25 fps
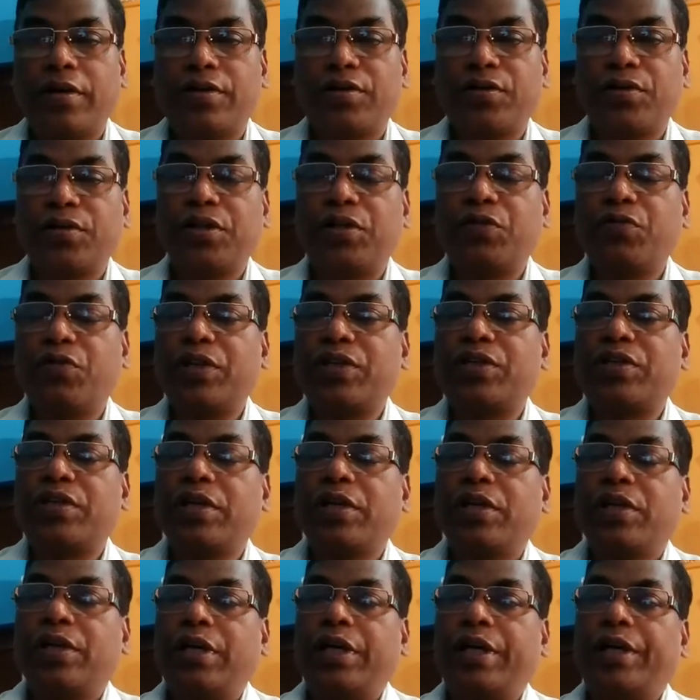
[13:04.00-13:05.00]
So it was
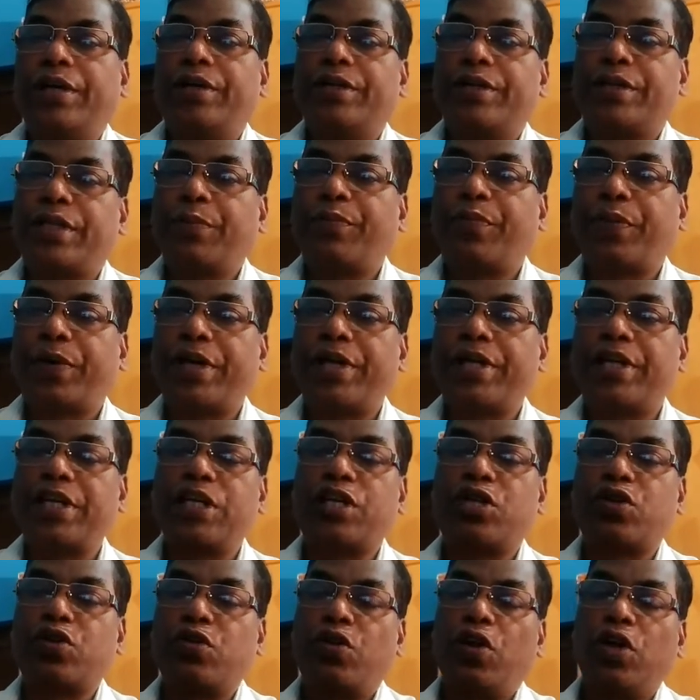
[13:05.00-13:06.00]

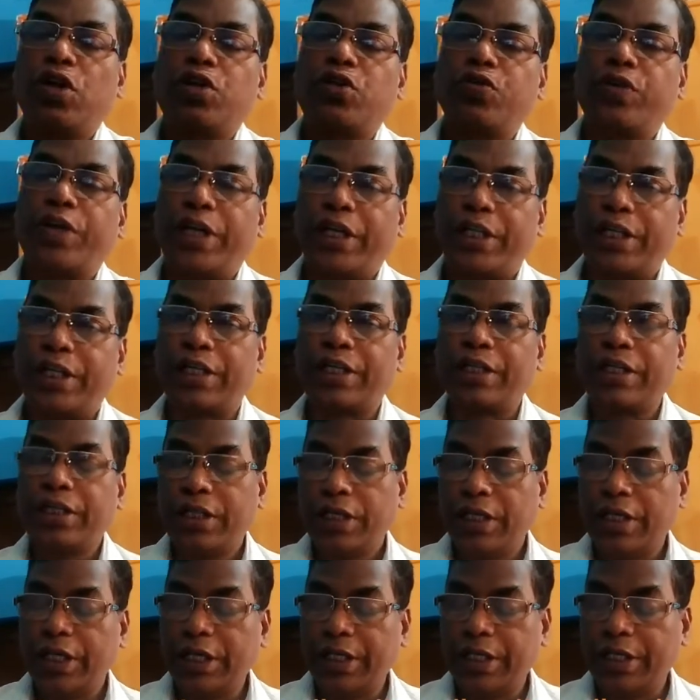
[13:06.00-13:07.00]
separated altogether,
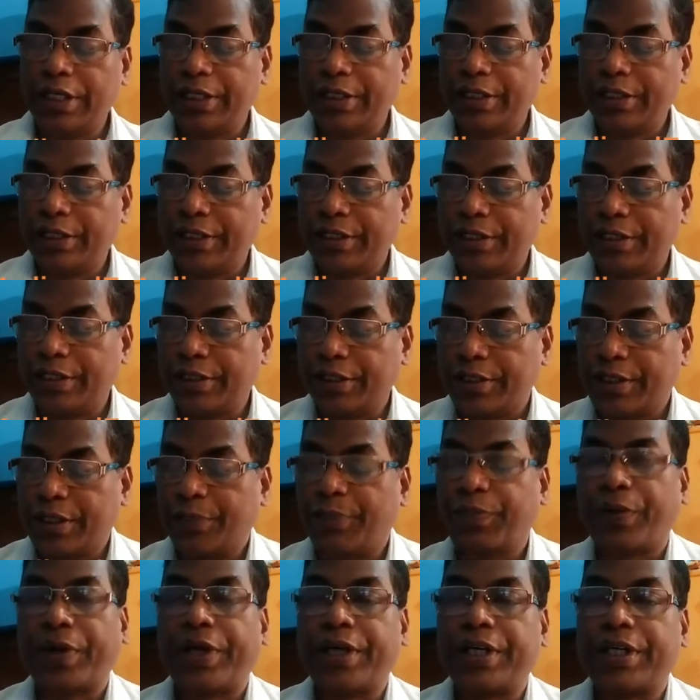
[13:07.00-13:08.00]

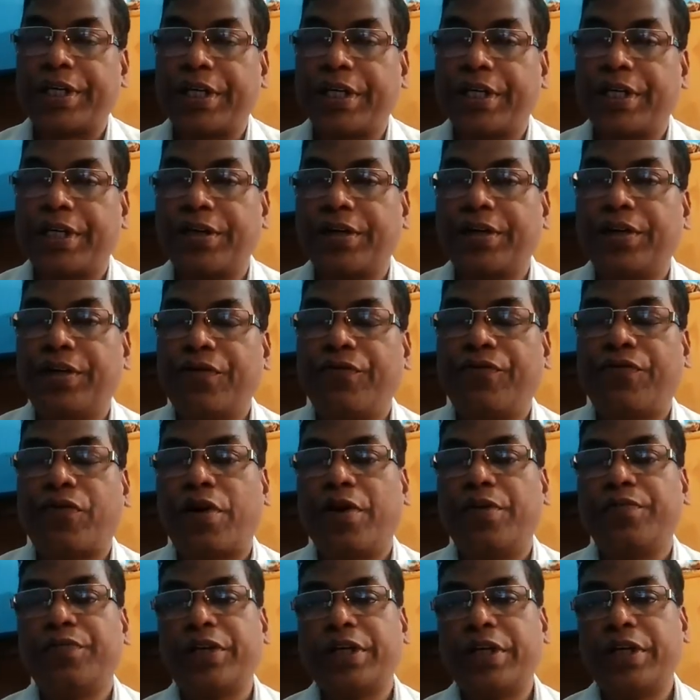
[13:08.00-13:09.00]
separated
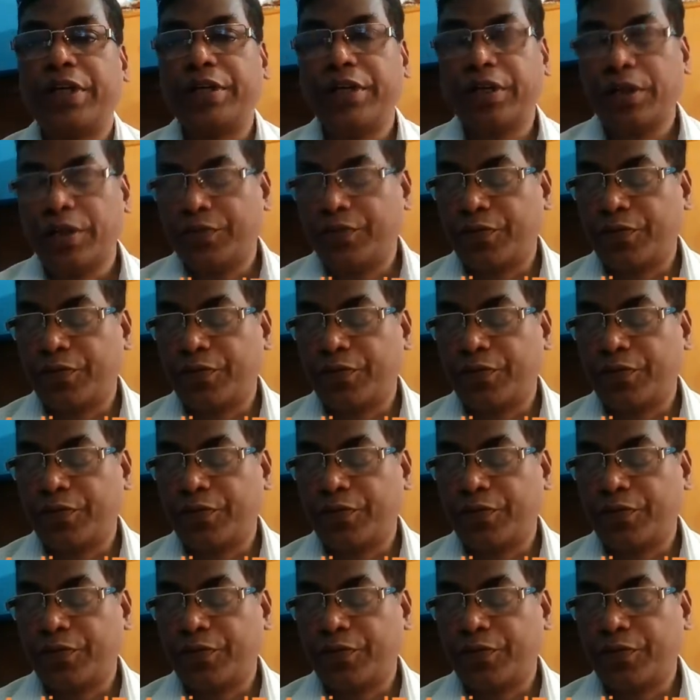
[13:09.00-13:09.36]
from the